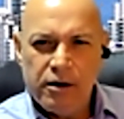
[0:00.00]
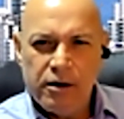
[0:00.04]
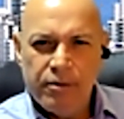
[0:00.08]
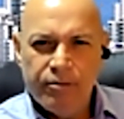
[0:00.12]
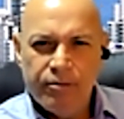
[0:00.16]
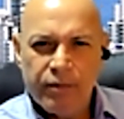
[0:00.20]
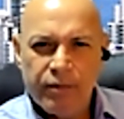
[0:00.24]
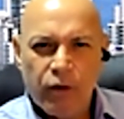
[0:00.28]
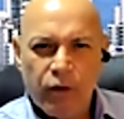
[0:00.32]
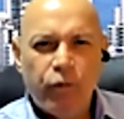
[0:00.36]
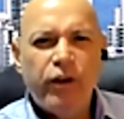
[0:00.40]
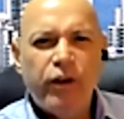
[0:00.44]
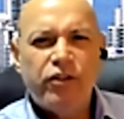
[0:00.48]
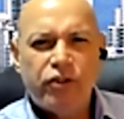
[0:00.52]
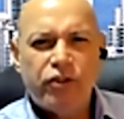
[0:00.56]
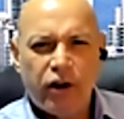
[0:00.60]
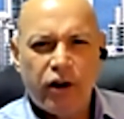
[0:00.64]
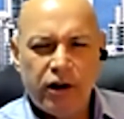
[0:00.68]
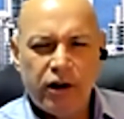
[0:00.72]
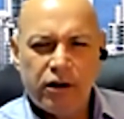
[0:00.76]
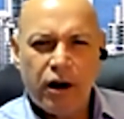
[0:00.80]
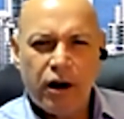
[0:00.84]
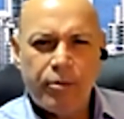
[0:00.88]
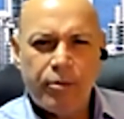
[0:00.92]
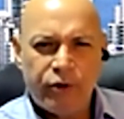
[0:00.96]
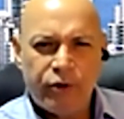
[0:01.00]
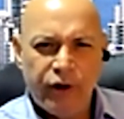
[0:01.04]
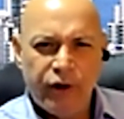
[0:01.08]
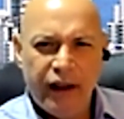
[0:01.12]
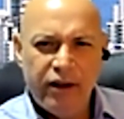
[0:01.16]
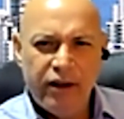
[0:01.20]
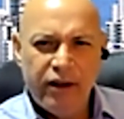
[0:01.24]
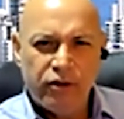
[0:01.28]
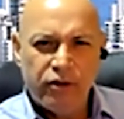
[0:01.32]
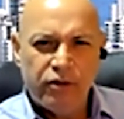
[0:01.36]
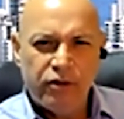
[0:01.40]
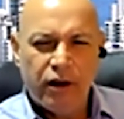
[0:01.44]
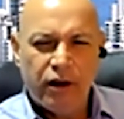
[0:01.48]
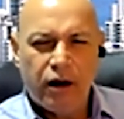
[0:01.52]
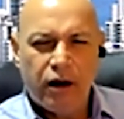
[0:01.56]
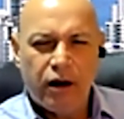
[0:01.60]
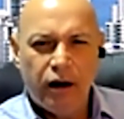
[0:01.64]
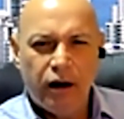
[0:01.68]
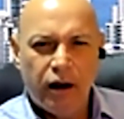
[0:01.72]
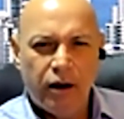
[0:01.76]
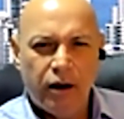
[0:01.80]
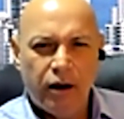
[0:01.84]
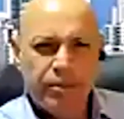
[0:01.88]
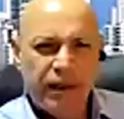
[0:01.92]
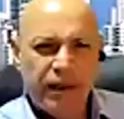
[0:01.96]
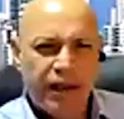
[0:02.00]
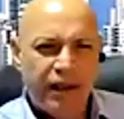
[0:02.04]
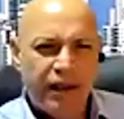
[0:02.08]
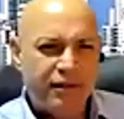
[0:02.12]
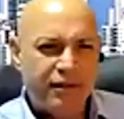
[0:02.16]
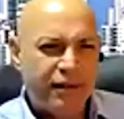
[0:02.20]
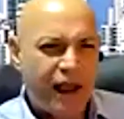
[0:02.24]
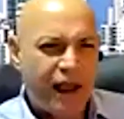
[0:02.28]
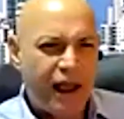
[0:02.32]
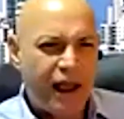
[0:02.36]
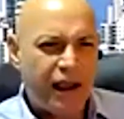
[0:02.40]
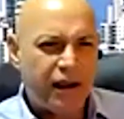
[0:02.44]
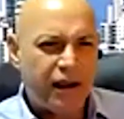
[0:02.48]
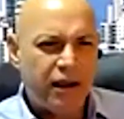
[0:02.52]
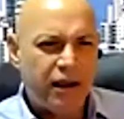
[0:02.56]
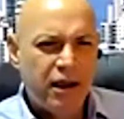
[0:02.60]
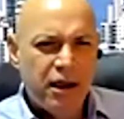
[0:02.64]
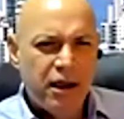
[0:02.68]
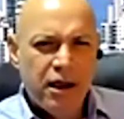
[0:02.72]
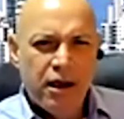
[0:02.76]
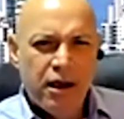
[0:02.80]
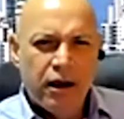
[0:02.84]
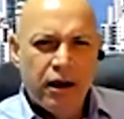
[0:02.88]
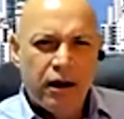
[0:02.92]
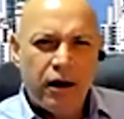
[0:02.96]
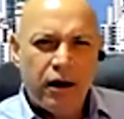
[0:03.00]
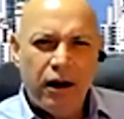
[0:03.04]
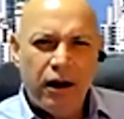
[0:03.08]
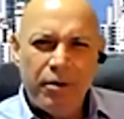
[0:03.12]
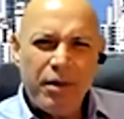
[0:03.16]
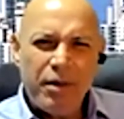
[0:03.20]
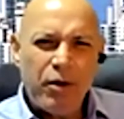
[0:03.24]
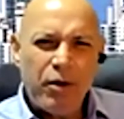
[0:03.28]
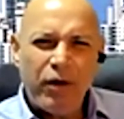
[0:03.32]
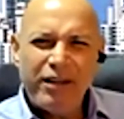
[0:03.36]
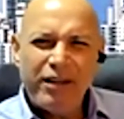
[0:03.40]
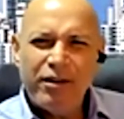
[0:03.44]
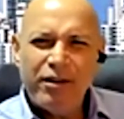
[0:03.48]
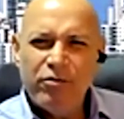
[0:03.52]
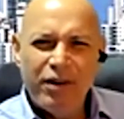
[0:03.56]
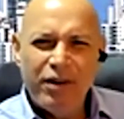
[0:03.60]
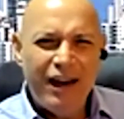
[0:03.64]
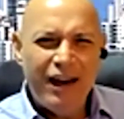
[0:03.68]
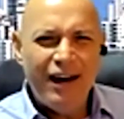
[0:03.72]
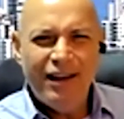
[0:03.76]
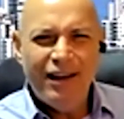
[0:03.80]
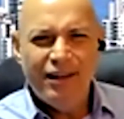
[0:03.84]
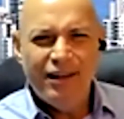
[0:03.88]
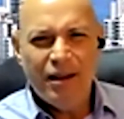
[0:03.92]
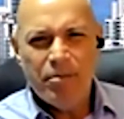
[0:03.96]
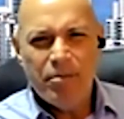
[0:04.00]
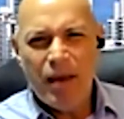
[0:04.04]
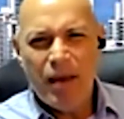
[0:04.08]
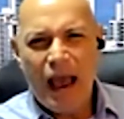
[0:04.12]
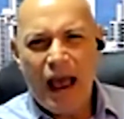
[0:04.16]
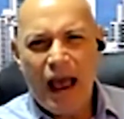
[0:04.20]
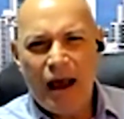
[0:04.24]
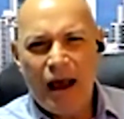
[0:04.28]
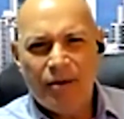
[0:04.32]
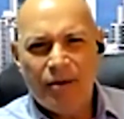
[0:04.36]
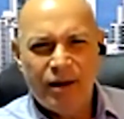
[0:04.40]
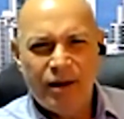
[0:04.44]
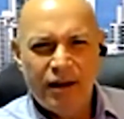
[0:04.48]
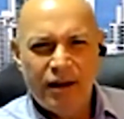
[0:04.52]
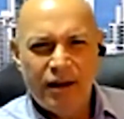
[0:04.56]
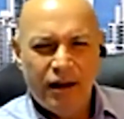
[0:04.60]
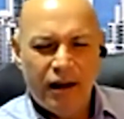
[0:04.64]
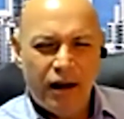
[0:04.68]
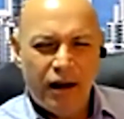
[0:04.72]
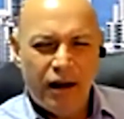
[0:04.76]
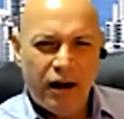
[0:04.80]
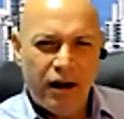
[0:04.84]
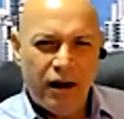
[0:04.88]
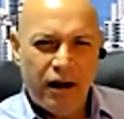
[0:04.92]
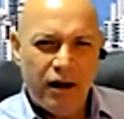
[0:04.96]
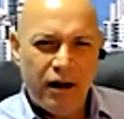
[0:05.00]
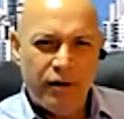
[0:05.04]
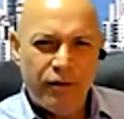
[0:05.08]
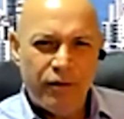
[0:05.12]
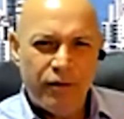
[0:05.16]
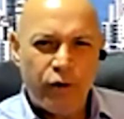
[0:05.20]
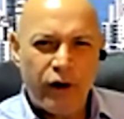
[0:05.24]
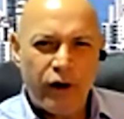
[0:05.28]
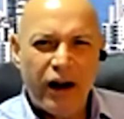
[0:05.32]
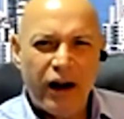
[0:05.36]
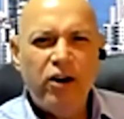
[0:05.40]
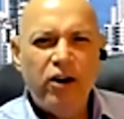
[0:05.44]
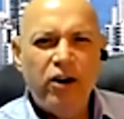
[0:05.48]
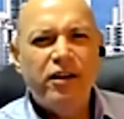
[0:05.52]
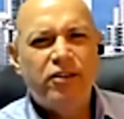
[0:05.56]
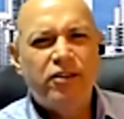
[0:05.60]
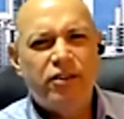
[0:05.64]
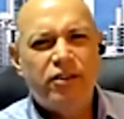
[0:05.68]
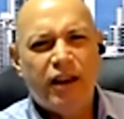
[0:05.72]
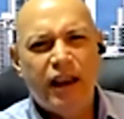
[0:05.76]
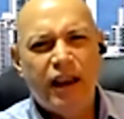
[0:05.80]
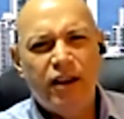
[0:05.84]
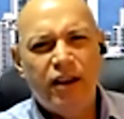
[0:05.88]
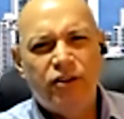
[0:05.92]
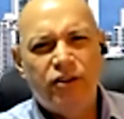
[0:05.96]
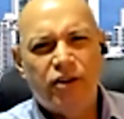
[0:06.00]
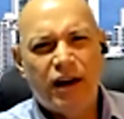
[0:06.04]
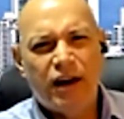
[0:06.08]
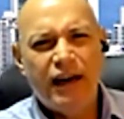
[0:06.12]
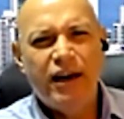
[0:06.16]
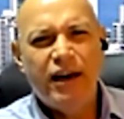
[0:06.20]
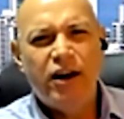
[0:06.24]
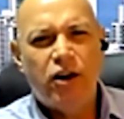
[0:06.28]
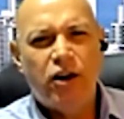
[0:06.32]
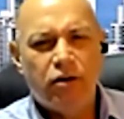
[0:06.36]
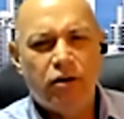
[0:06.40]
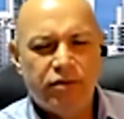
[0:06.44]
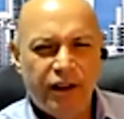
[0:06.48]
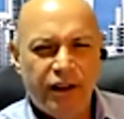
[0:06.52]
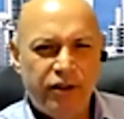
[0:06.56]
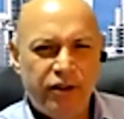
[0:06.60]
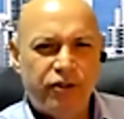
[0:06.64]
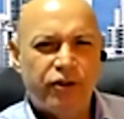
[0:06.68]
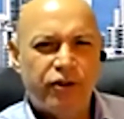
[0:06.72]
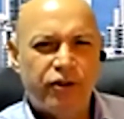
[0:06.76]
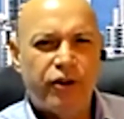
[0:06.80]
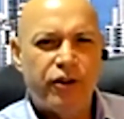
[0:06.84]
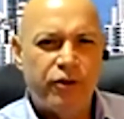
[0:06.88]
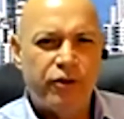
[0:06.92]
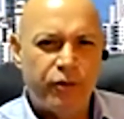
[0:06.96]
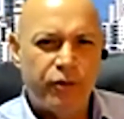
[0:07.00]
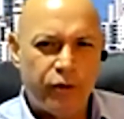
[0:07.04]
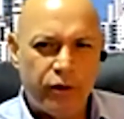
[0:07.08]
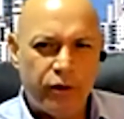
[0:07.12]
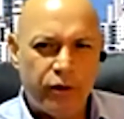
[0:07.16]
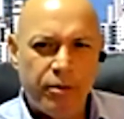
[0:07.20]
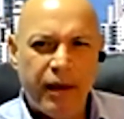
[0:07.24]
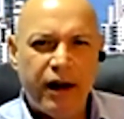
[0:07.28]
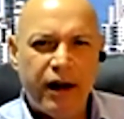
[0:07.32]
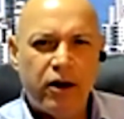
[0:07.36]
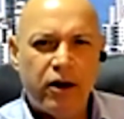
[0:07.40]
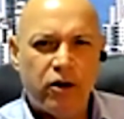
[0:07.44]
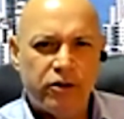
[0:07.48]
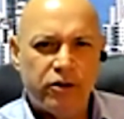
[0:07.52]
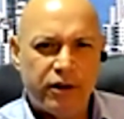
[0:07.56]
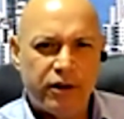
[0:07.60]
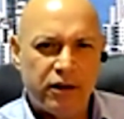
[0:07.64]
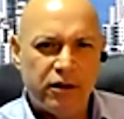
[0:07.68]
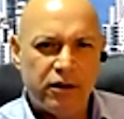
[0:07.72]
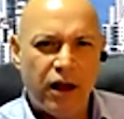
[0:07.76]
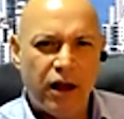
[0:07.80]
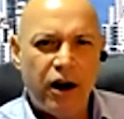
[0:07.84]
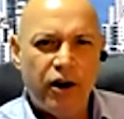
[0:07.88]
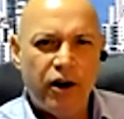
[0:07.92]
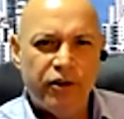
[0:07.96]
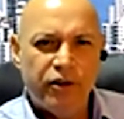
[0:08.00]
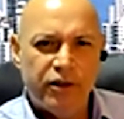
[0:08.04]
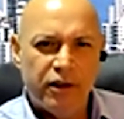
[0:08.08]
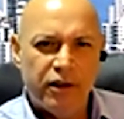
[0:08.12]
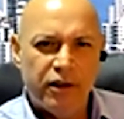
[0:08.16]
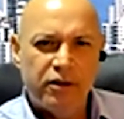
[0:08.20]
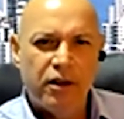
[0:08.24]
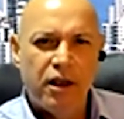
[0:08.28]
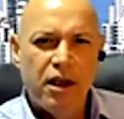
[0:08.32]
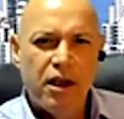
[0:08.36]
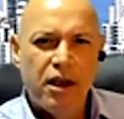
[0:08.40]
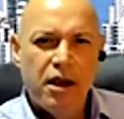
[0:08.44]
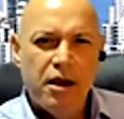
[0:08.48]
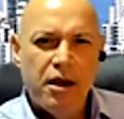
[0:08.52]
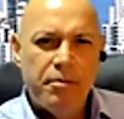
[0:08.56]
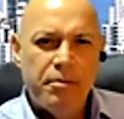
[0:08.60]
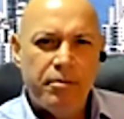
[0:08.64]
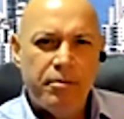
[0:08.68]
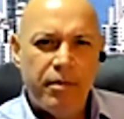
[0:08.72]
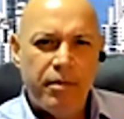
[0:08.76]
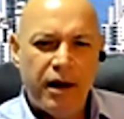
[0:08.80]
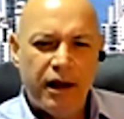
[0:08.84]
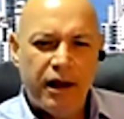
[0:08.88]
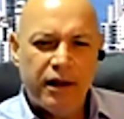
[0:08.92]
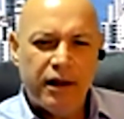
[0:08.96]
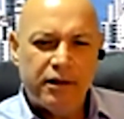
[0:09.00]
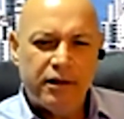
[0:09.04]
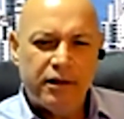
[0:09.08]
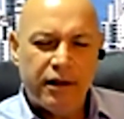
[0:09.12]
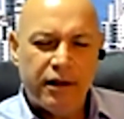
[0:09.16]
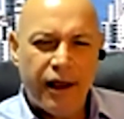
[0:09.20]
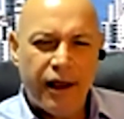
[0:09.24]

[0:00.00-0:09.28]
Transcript: we started operations in Colombia, Zach, Colombia wasn't really in the map for early stage clinical research for medical technologies. But